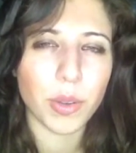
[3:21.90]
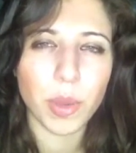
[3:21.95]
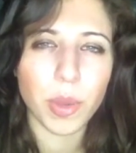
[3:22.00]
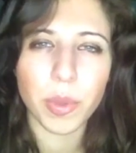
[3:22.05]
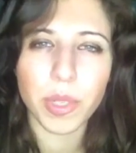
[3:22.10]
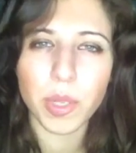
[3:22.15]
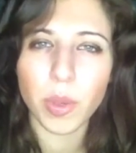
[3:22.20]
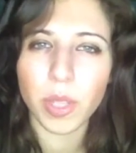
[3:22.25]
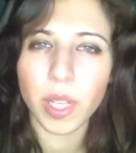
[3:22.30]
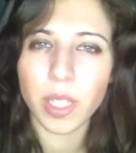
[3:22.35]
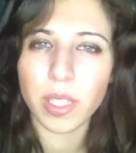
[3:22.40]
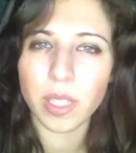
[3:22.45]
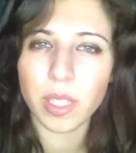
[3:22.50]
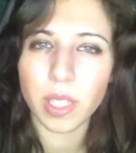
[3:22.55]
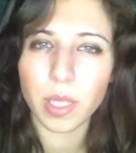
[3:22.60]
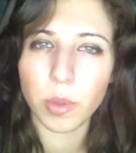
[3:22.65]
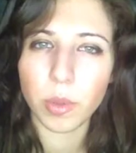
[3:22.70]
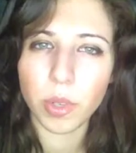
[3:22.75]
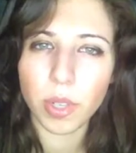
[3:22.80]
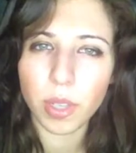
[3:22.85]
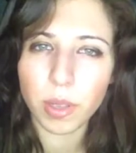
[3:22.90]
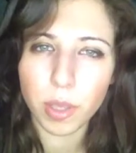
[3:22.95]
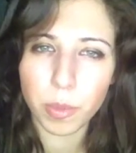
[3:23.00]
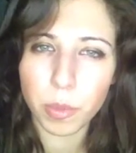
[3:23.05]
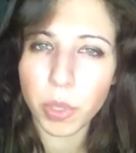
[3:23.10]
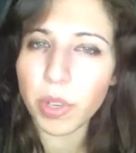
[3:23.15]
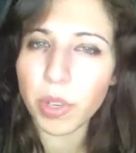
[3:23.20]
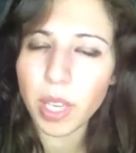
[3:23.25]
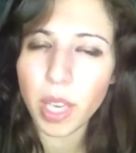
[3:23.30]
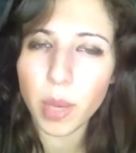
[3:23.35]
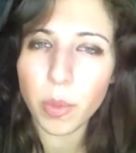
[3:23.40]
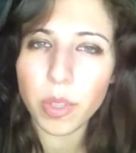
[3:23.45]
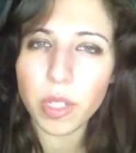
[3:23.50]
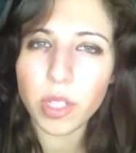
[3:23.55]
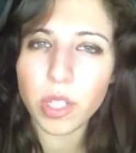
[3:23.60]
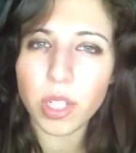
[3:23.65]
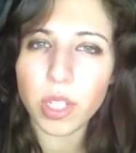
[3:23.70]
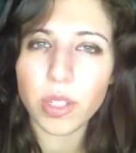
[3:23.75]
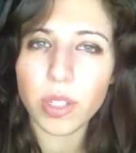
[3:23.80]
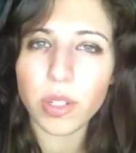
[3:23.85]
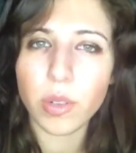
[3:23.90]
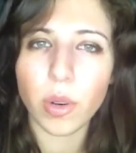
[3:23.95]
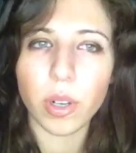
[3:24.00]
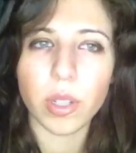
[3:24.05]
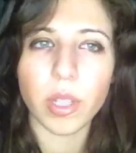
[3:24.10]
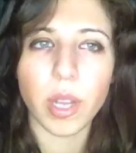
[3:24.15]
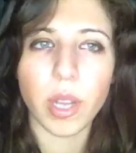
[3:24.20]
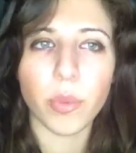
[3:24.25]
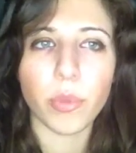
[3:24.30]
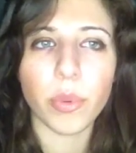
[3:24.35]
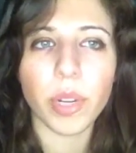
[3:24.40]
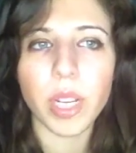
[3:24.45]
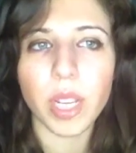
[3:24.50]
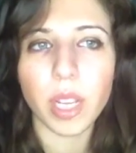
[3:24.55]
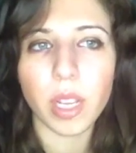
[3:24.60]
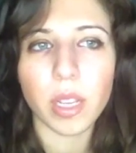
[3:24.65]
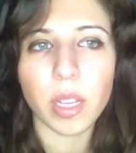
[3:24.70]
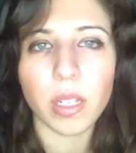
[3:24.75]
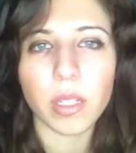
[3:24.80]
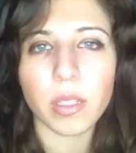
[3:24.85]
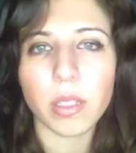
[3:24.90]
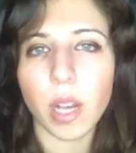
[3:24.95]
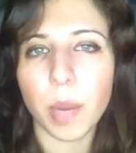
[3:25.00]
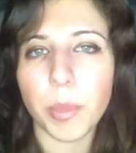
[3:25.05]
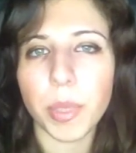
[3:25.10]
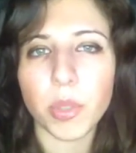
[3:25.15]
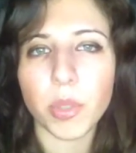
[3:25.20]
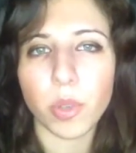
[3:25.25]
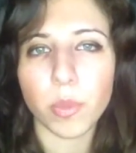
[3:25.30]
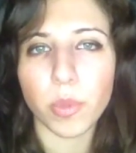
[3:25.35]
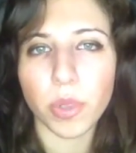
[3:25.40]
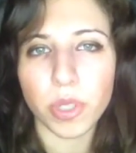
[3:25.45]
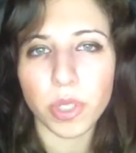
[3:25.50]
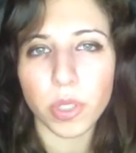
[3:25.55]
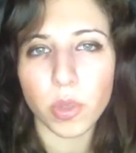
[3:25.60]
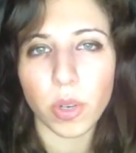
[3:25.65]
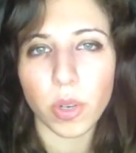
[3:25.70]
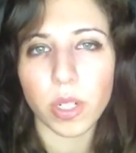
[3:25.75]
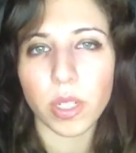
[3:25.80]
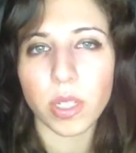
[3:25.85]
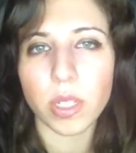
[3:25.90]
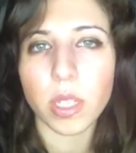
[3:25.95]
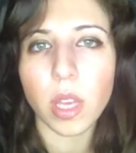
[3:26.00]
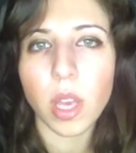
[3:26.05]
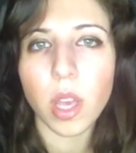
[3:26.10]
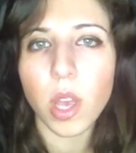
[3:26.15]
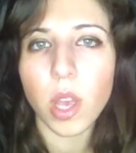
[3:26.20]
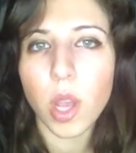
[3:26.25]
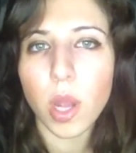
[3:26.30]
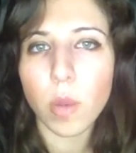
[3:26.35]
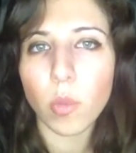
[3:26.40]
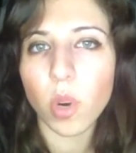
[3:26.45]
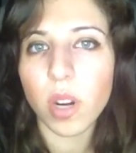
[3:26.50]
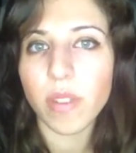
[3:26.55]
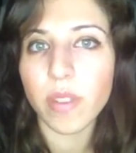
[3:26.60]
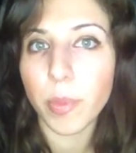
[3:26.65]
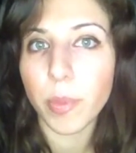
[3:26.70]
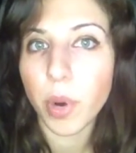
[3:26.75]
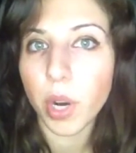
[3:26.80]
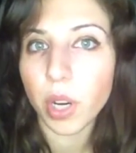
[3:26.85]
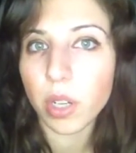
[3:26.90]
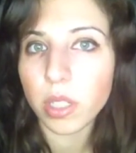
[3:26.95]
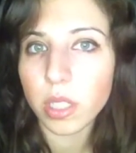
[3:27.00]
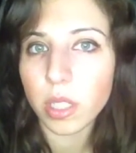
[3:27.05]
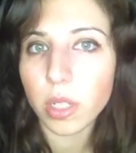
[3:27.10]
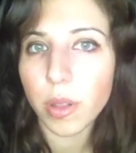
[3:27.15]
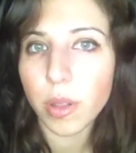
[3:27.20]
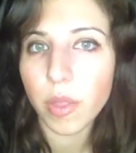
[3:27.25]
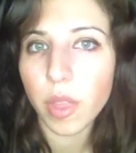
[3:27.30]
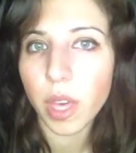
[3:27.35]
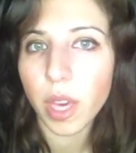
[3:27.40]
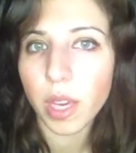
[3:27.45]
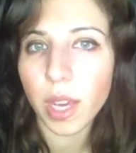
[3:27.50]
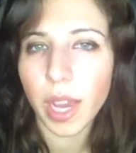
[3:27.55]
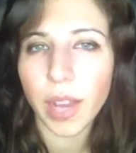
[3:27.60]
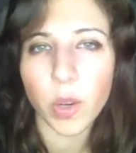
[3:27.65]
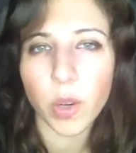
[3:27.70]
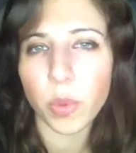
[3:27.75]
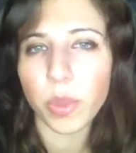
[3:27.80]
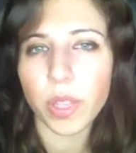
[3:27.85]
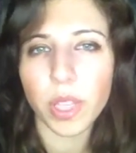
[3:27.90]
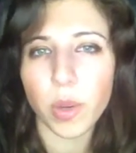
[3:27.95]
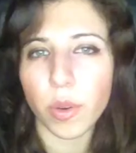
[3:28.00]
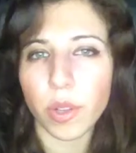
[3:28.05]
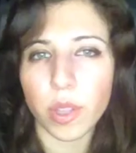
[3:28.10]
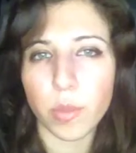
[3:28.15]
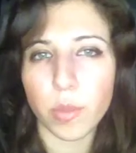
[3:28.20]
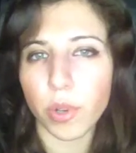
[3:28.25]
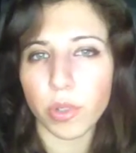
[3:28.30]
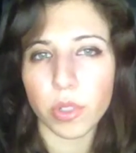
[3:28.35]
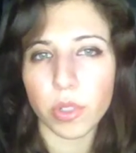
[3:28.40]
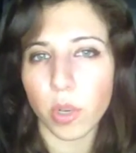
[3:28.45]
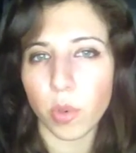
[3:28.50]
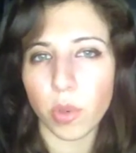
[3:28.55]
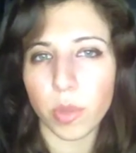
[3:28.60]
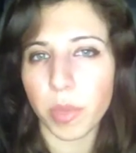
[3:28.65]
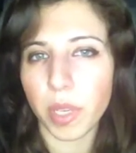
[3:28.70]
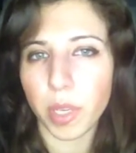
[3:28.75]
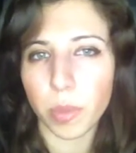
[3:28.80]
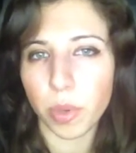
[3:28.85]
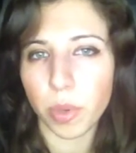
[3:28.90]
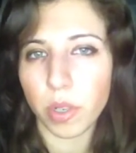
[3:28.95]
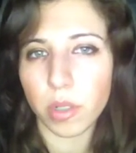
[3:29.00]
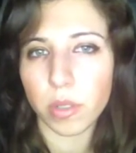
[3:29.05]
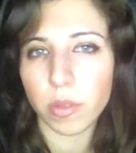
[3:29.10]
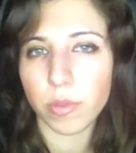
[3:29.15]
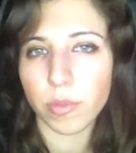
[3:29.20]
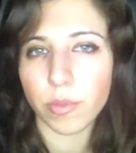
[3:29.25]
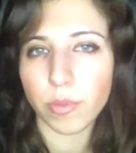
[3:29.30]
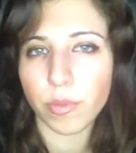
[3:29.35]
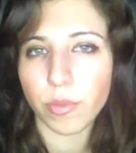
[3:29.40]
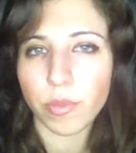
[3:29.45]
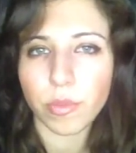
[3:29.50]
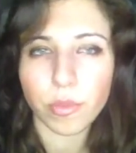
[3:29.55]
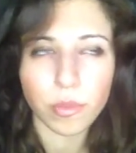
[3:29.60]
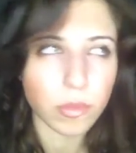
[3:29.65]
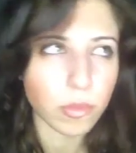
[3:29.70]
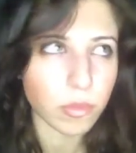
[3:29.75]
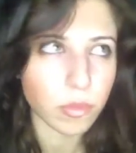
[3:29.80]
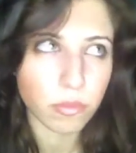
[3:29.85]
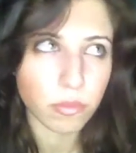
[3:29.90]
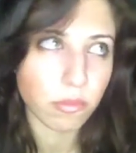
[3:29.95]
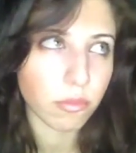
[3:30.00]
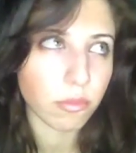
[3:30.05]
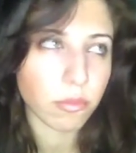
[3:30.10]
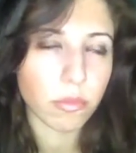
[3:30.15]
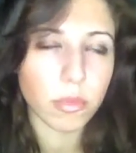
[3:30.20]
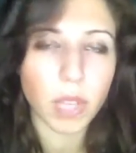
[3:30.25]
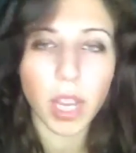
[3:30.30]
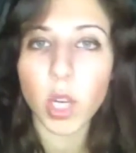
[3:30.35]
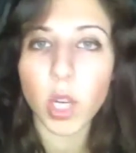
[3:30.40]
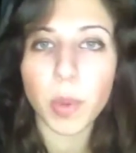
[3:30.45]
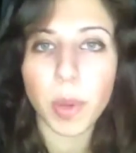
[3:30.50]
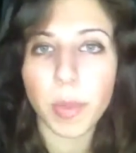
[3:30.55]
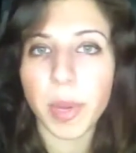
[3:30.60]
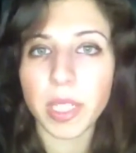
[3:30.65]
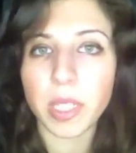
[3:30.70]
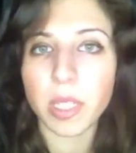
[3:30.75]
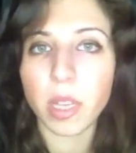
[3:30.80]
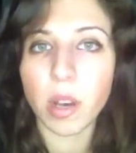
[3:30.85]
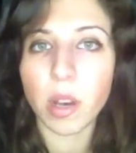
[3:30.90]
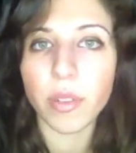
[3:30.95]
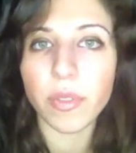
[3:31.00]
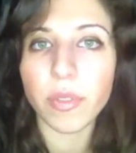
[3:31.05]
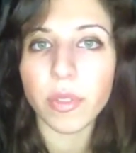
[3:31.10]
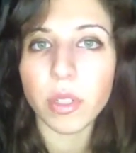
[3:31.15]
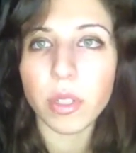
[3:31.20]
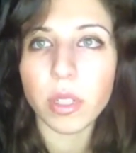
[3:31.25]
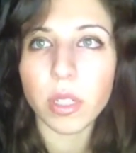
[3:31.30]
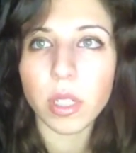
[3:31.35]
we don't like to communicate with each other, or that coming to a bookstore is more of a personal thing. I don't really go to the bookstore with people. I go by myself.